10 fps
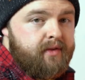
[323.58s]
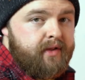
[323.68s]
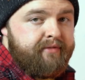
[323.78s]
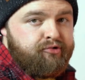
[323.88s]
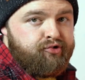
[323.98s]

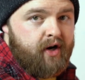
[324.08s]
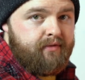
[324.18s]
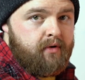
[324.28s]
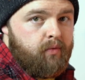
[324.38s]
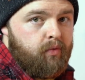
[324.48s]
delivery
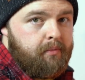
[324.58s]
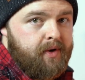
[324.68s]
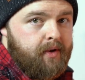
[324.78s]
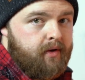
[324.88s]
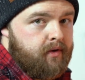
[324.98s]
driver will
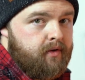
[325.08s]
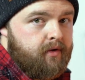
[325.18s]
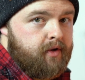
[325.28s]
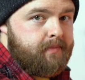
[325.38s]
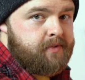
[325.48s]
be
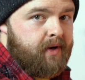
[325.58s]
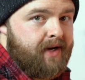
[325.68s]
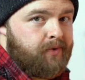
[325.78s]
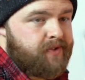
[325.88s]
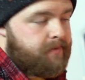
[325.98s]
coming to my
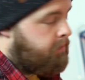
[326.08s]
house,